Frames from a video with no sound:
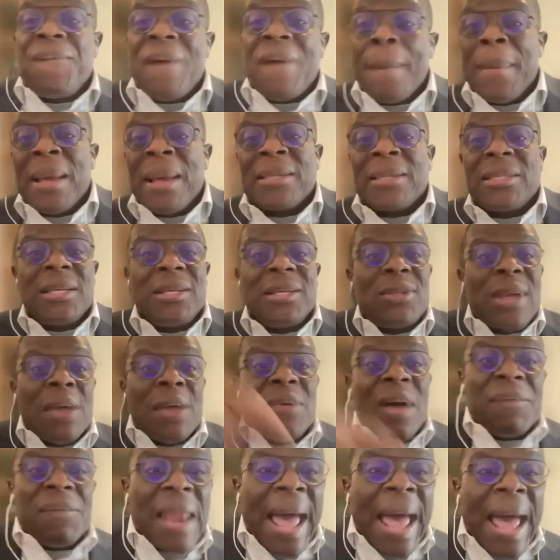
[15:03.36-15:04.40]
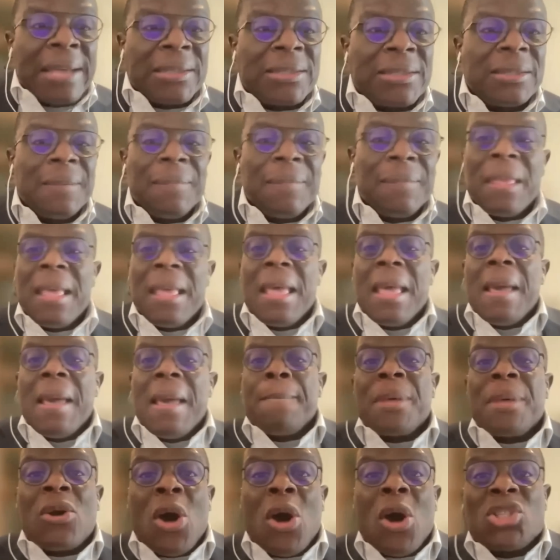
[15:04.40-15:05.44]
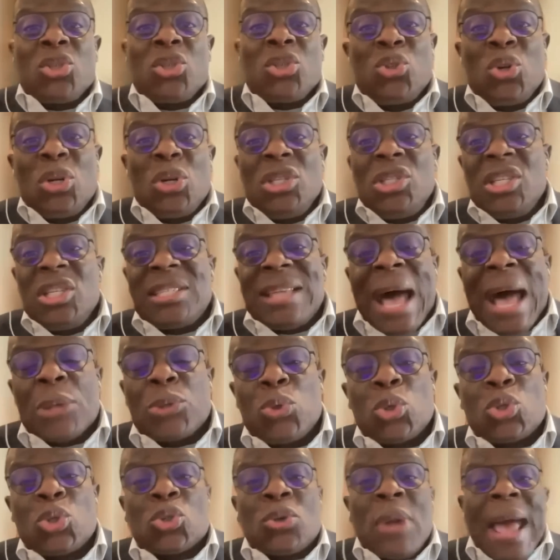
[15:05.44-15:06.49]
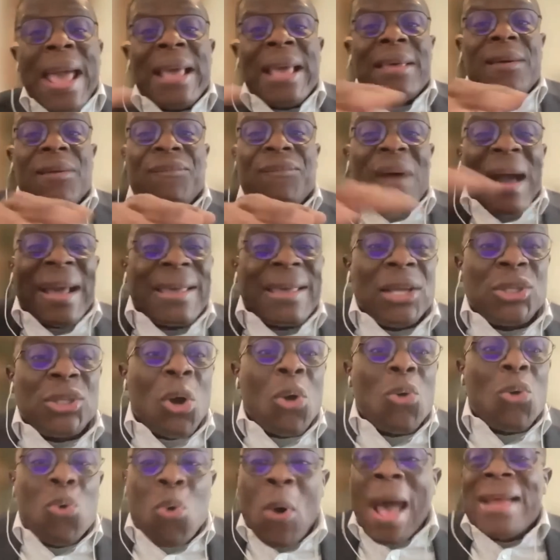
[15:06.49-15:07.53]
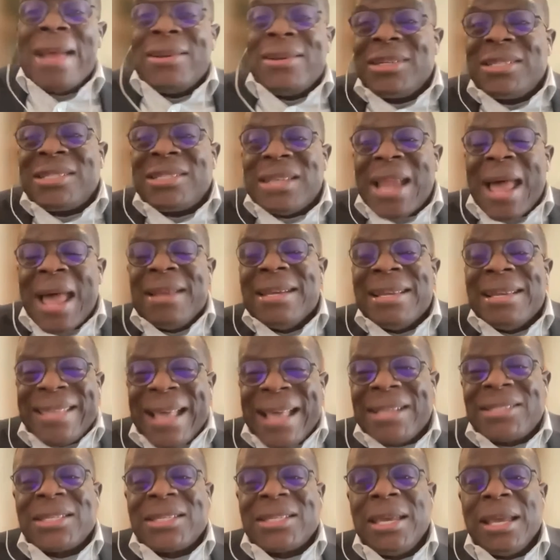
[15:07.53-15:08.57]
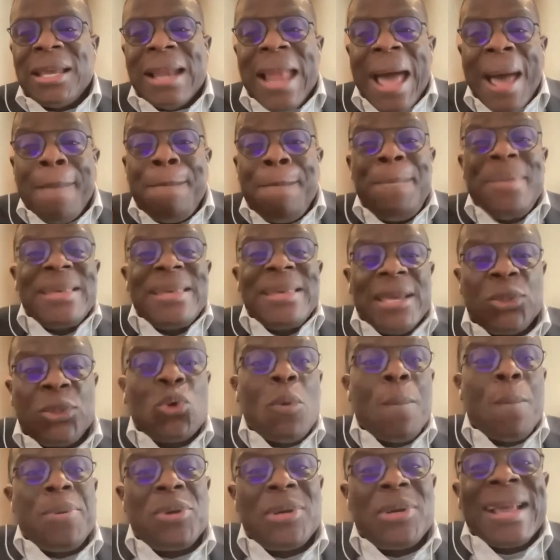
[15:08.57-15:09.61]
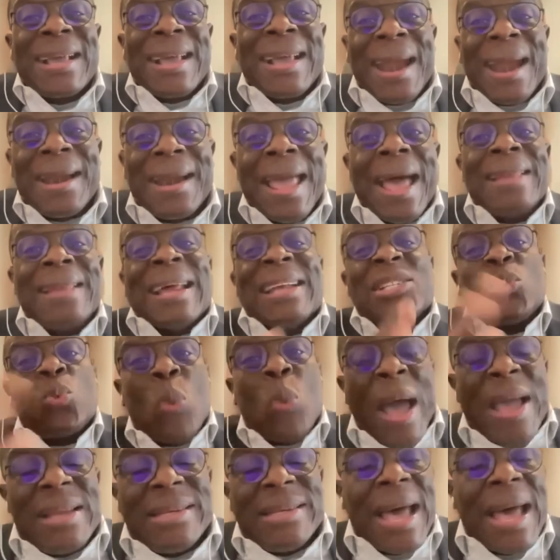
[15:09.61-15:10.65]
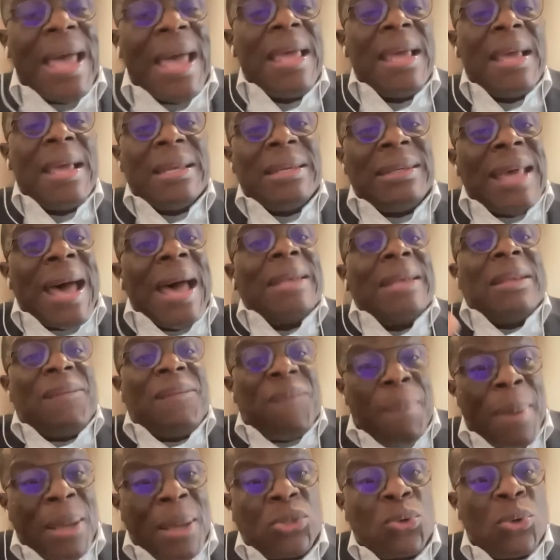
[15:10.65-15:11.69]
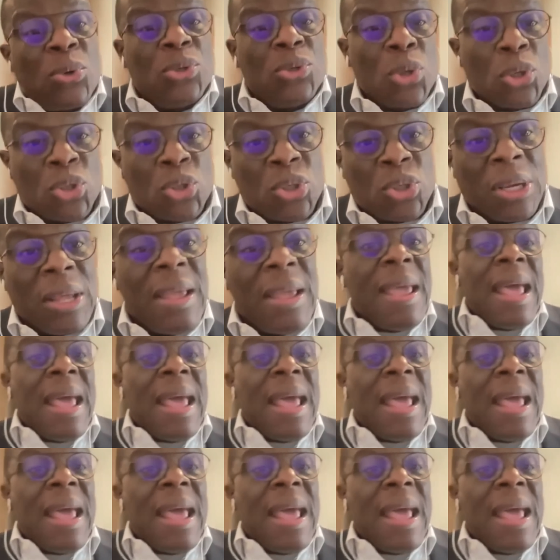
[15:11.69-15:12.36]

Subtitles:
pharmacy that you have learned. Because during this ASU strike vacation, go and learn a tech skill and begin to build a career that is wider than the pharmaceutical industry.